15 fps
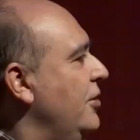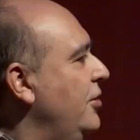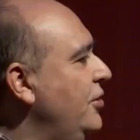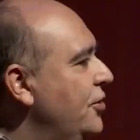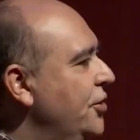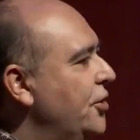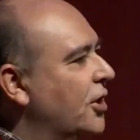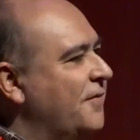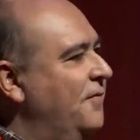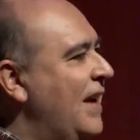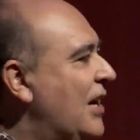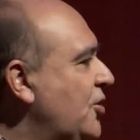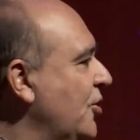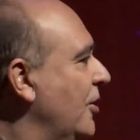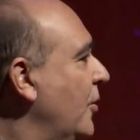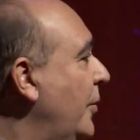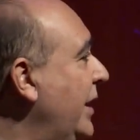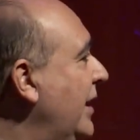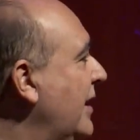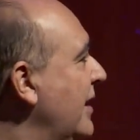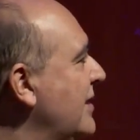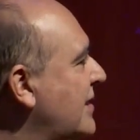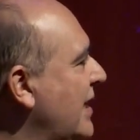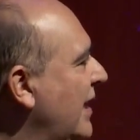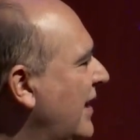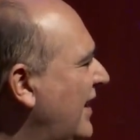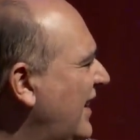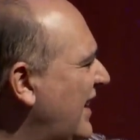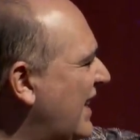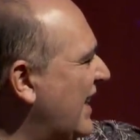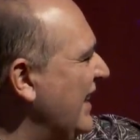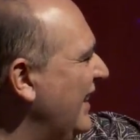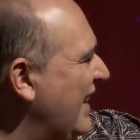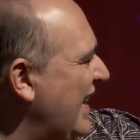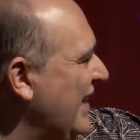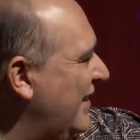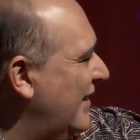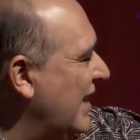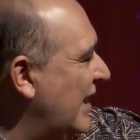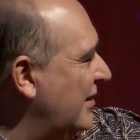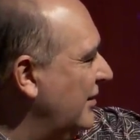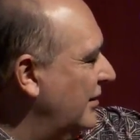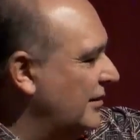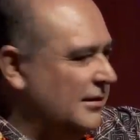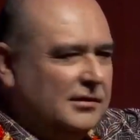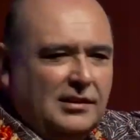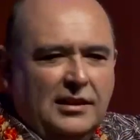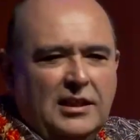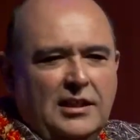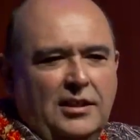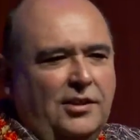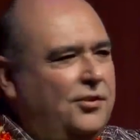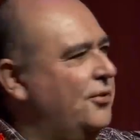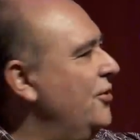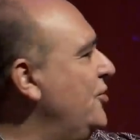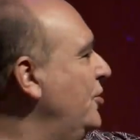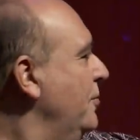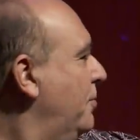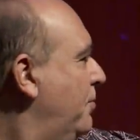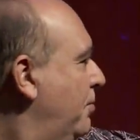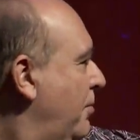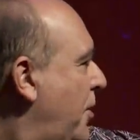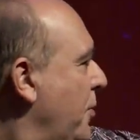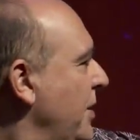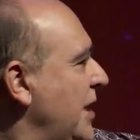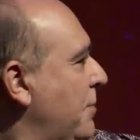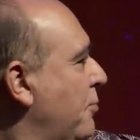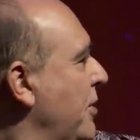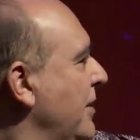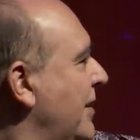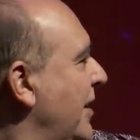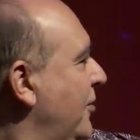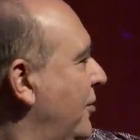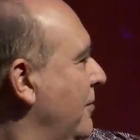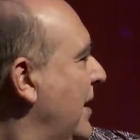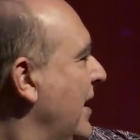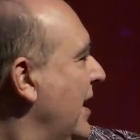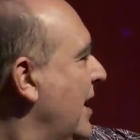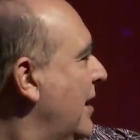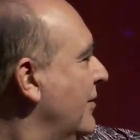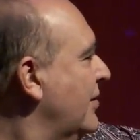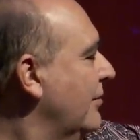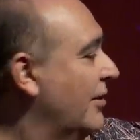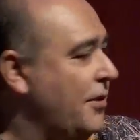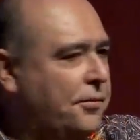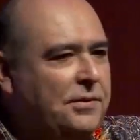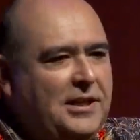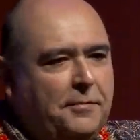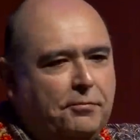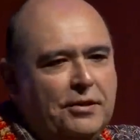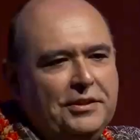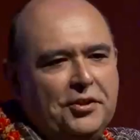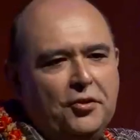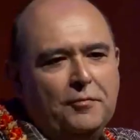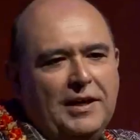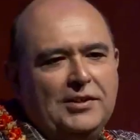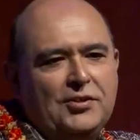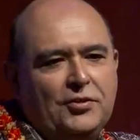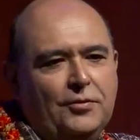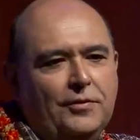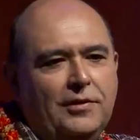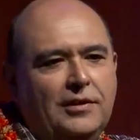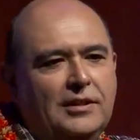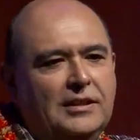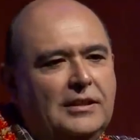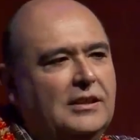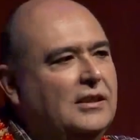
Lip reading: New York Fashion Week, and I say, I like that. Could you 3D print that to my house or 3D print it to my store?